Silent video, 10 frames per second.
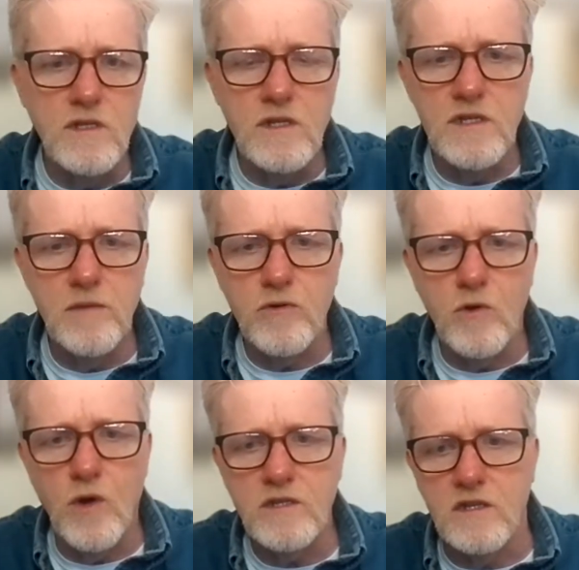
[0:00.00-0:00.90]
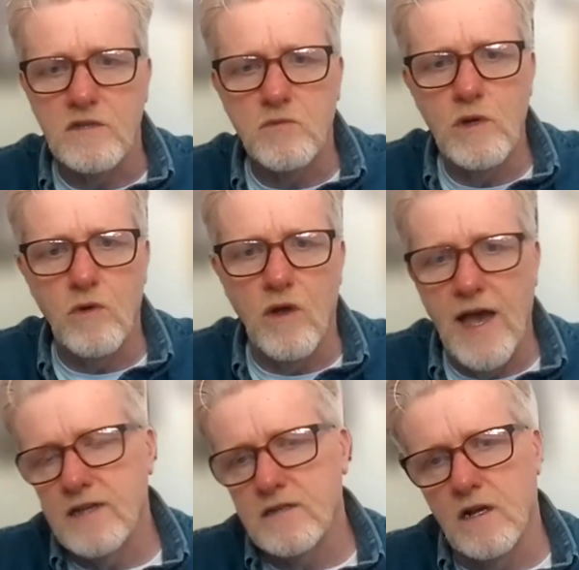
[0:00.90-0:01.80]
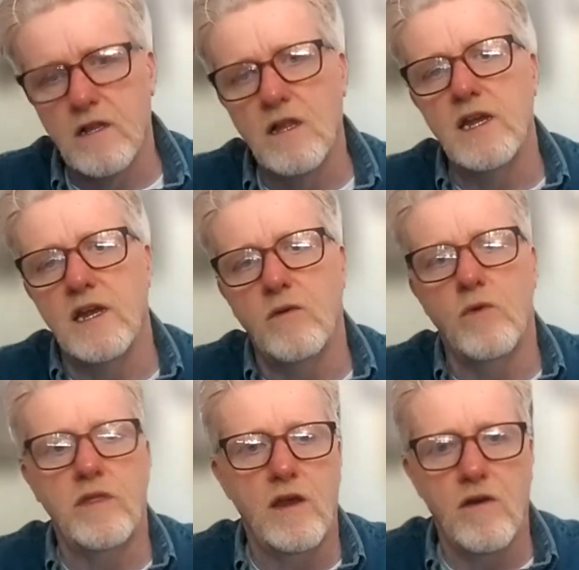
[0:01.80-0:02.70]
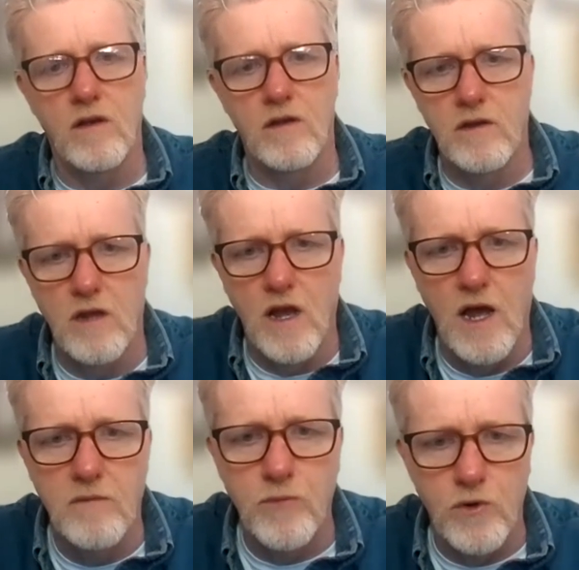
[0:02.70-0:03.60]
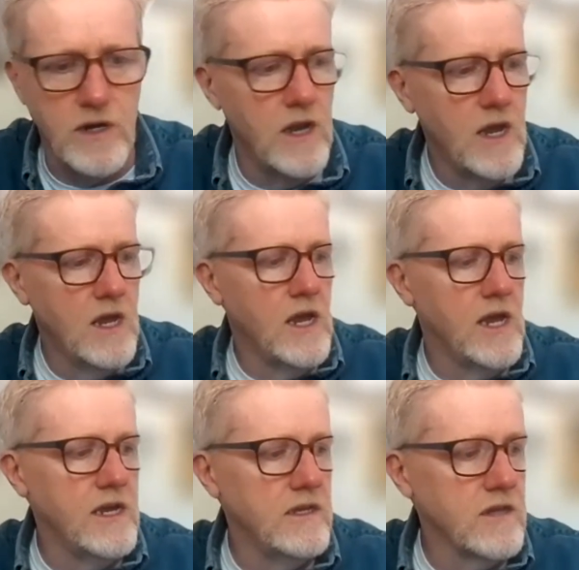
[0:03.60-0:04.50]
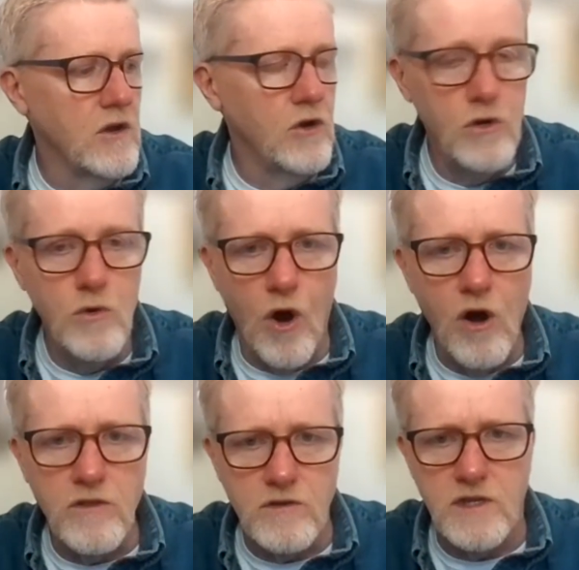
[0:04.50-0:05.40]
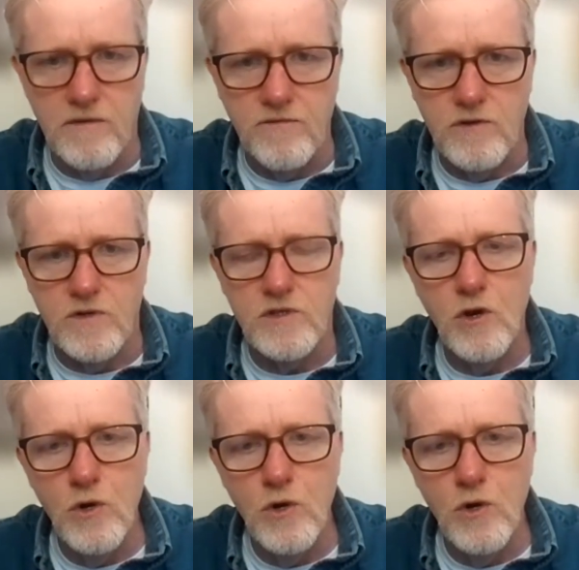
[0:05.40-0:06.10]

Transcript: of the typical questions we will ask a client when they're onboarding is who are those influencers?